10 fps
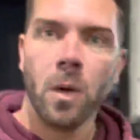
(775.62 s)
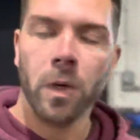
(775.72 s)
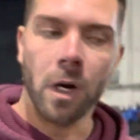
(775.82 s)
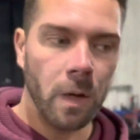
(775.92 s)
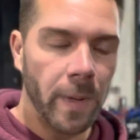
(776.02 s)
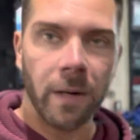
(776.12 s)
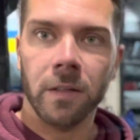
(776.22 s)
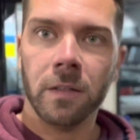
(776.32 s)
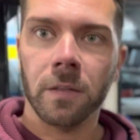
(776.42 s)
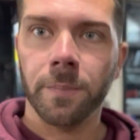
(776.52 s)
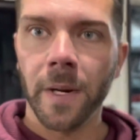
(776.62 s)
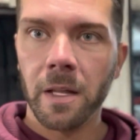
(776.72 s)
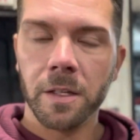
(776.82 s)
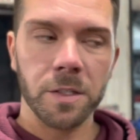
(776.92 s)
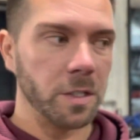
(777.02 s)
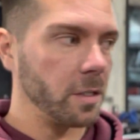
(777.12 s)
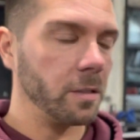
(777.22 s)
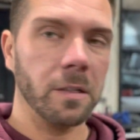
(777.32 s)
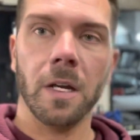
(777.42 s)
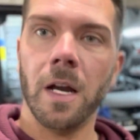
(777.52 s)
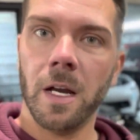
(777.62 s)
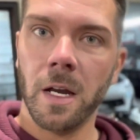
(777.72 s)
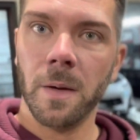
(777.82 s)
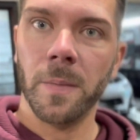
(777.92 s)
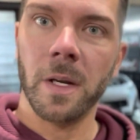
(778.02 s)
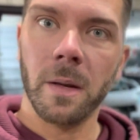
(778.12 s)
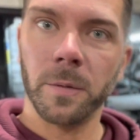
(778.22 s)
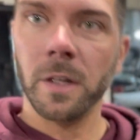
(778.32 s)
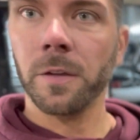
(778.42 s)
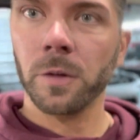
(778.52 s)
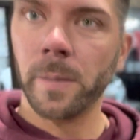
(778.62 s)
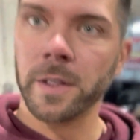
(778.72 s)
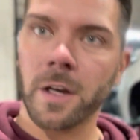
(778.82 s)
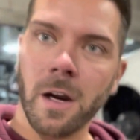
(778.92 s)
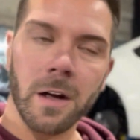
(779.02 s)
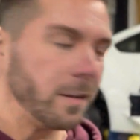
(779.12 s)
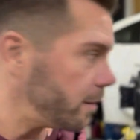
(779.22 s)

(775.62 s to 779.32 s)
We are all mounted, balanced, and I'm ready to throw them on the car.